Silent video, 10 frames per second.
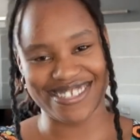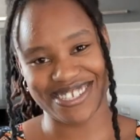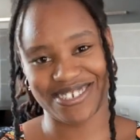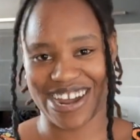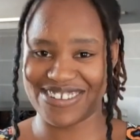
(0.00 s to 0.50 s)

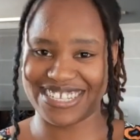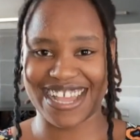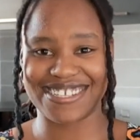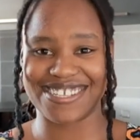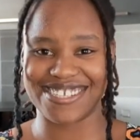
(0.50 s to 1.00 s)
this driver's
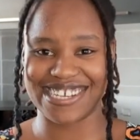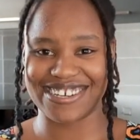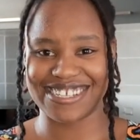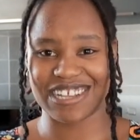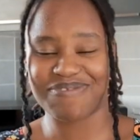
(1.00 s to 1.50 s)
license
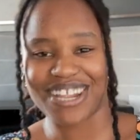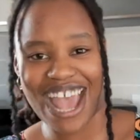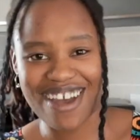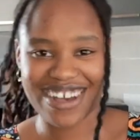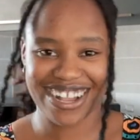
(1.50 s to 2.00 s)
series about
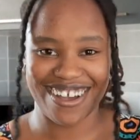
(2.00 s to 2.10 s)
how I